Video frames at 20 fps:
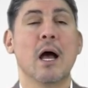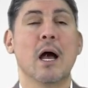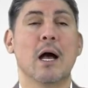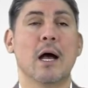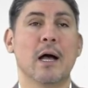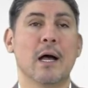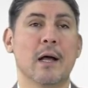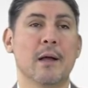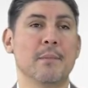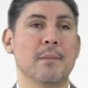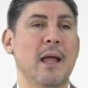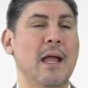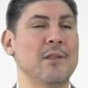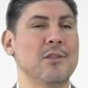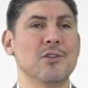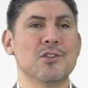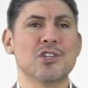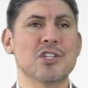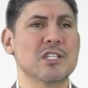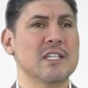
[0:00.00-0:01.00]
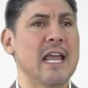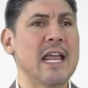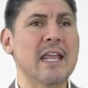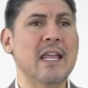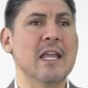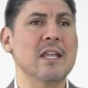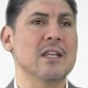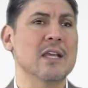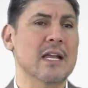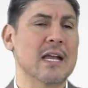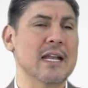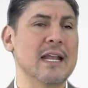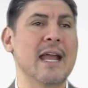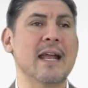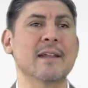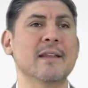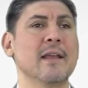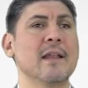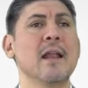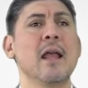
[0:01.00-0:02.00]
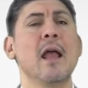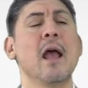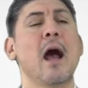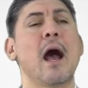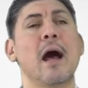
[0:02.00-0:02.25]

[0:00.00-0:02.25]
And you just take it, you connect it.